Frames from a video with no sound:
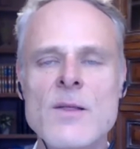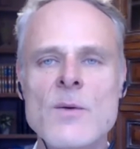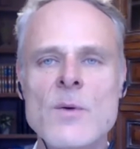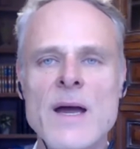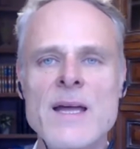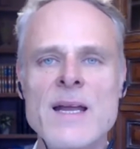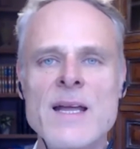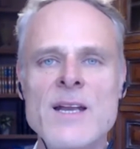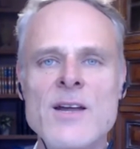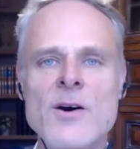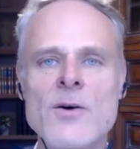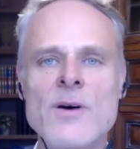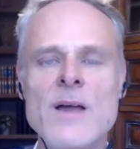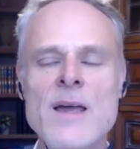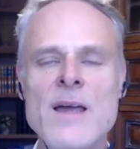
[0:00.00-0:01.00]
Right? I
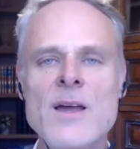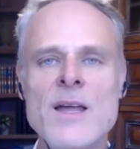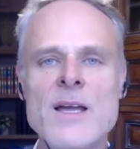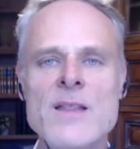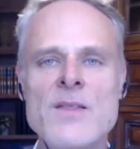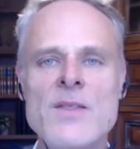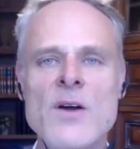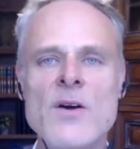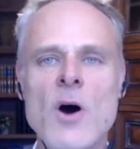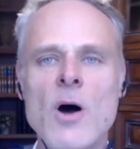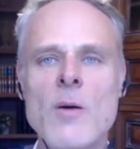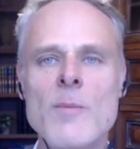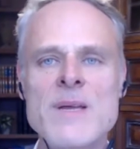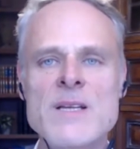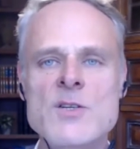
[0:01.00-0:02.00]
know
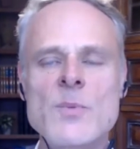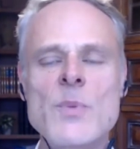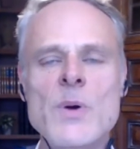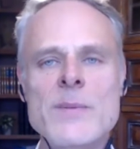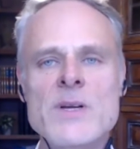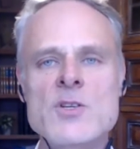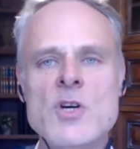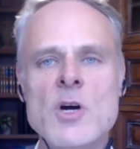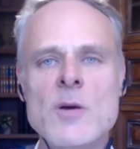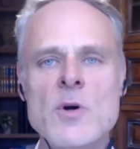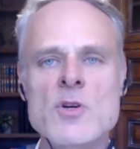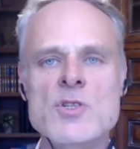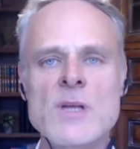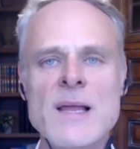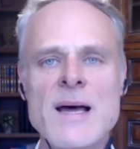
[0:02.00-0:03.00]
all meats are pretty much
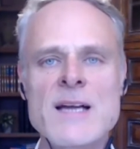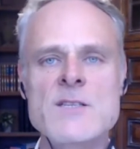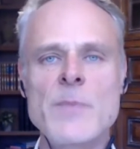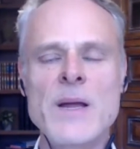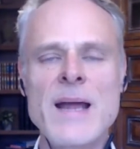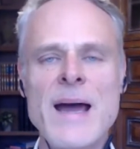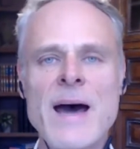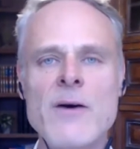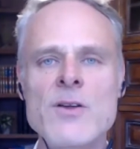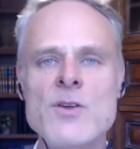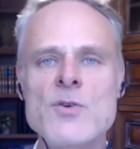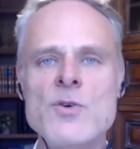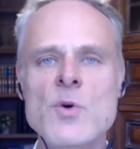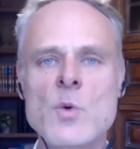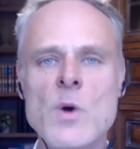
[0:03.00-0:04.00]
commercialized, but how
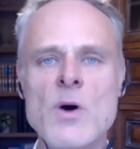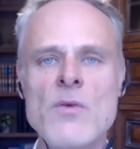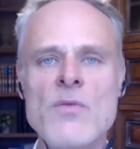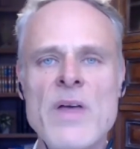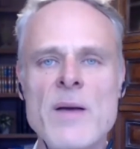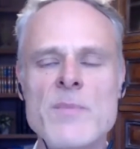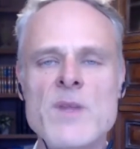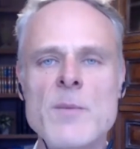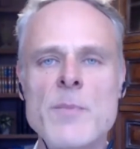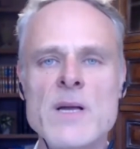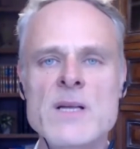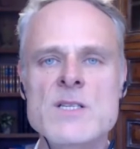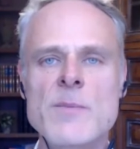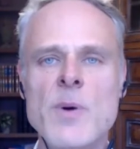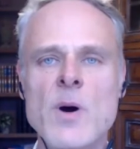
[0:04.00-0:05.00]
you grow them
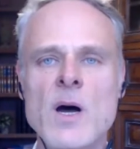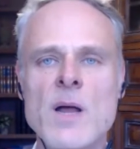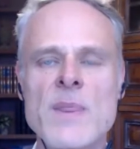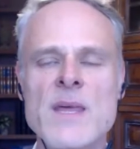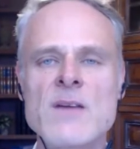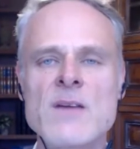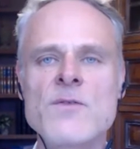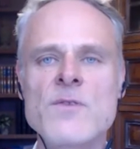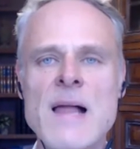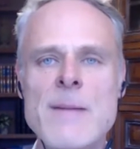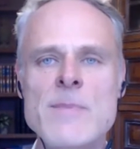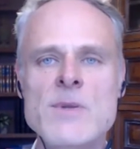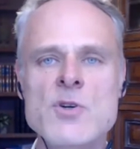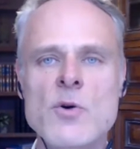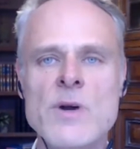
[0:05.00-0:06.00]
depends upon the
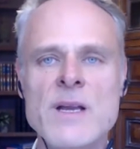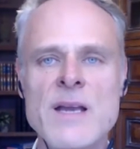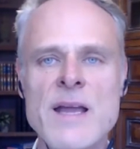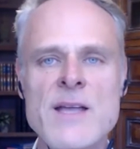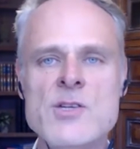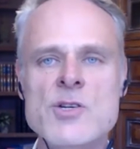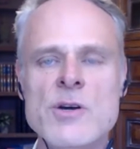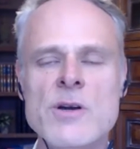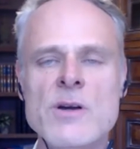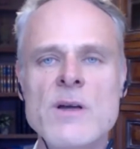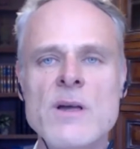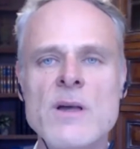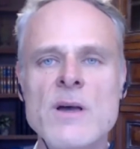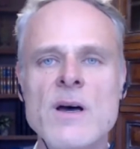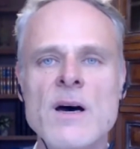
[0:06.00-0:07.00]
inflammatory nature
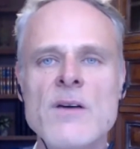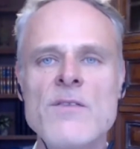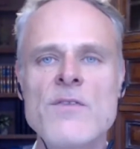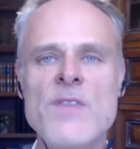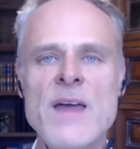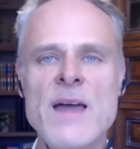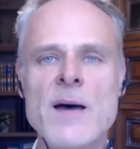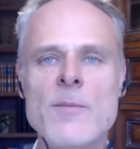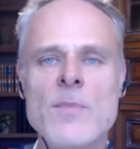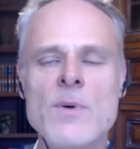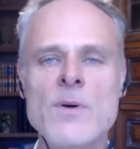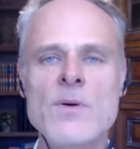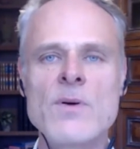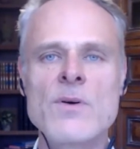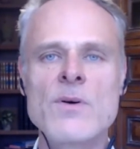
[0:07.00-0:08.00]
of
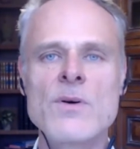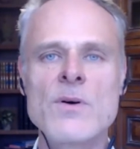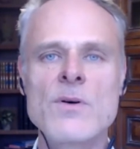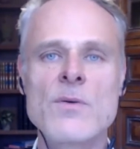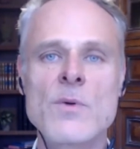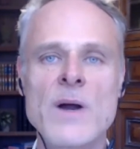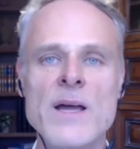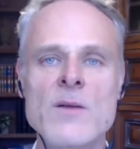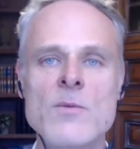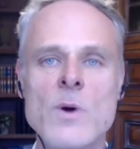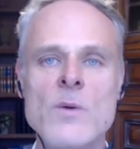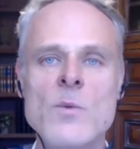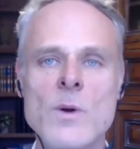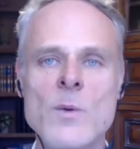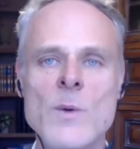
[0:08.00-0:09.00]
them, right?
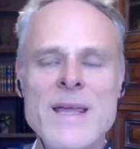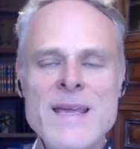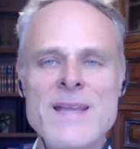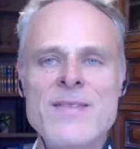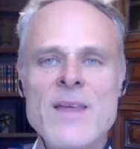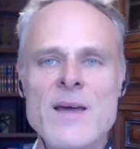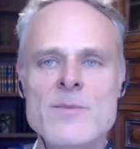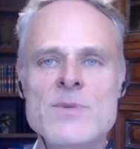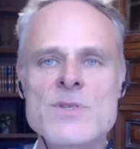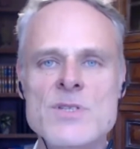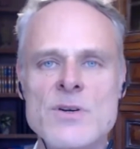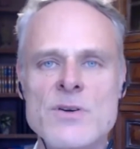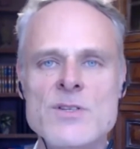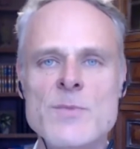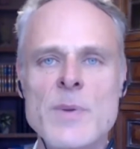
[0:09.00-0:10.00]
When we eat them,
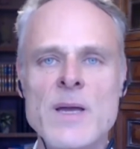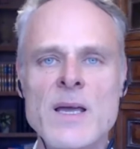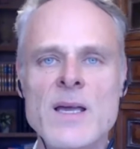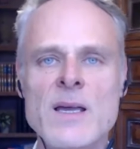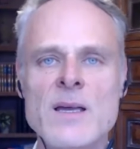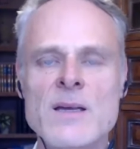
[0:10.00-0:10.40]
so to speak.